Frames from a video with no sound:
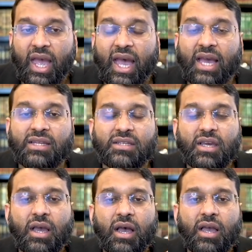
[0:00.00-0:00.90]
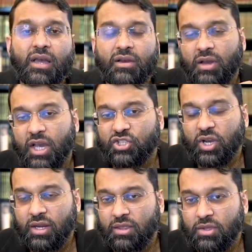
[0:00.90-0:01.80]
And
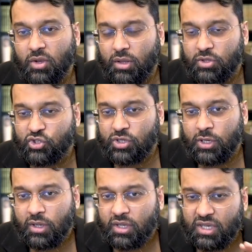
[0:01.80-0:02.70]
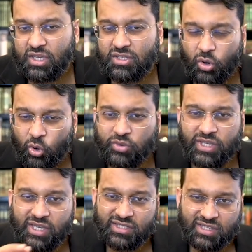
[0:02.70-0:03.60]
Ash'ari theology is
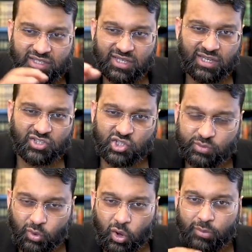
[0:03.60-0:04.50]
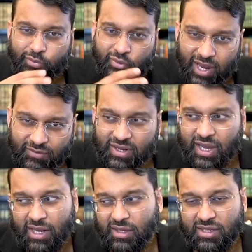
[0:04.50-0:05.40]
only existing in small private
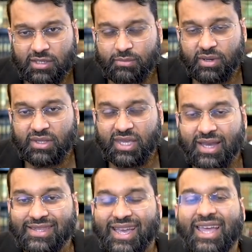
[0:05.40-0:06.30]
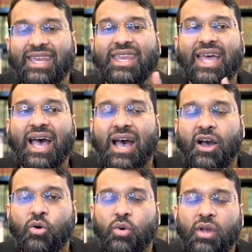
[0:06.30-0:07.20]
halaqas in Baghdad. And
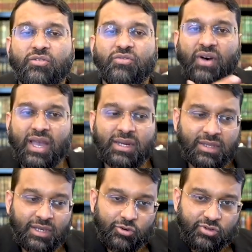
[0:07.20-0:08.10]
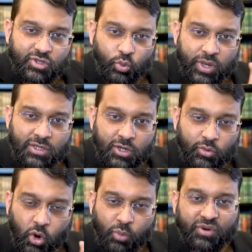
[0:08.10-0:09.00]
now, finally, there is a
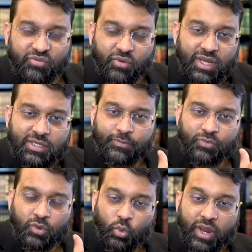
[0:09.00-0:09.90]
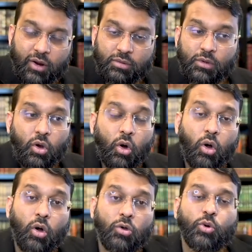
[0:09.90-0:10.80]
window open for it. Where?
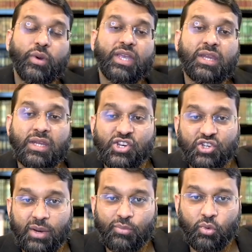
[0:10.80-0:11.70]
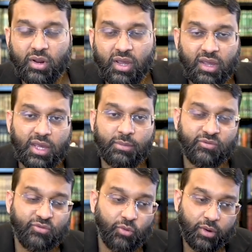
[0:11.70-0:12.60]
All the way in Nishapur.
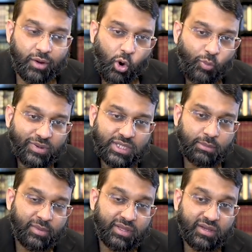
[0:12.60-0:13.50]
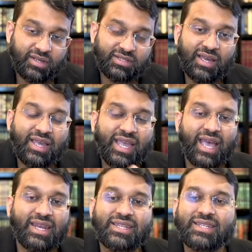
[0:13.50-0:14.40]
Ibn Furaq opens up a madrasa,
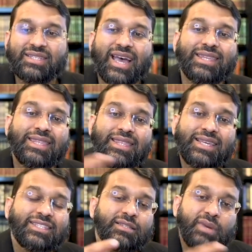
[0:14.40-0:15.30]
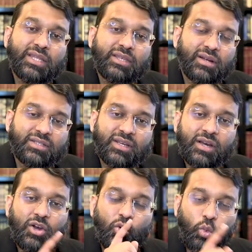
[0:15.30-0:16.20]
and it is at this
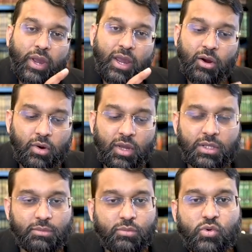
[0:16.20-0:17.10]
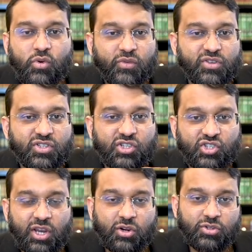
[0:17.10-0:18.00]
madrasa where the movers and
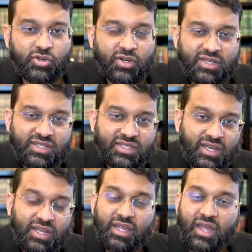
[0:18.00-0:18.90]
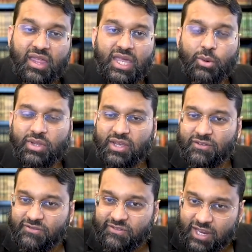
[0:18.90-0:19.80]
shakers are going to study, that will
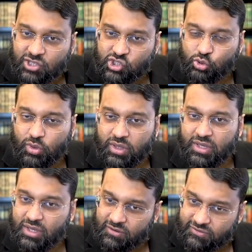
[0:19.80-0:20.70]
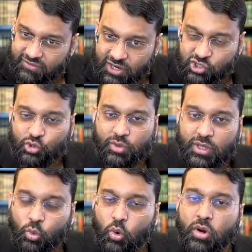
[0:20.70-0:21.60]
eventually,
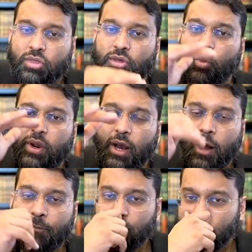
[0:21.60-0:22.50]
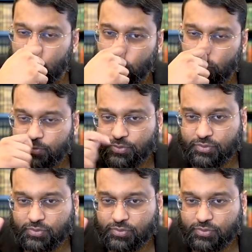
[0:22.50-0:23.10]
eventually work their way up to